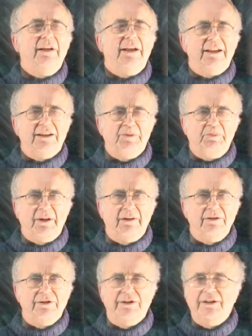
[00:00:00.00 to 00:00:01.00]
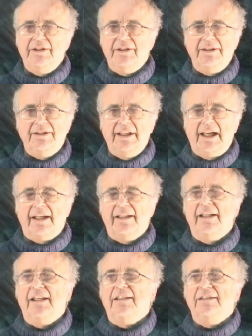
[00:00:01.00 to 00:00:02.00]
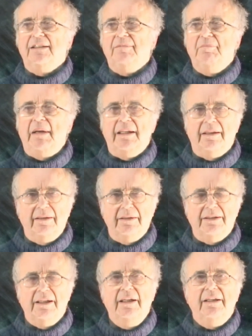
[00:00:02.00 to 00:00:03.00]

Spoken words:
experiences and techniques and methods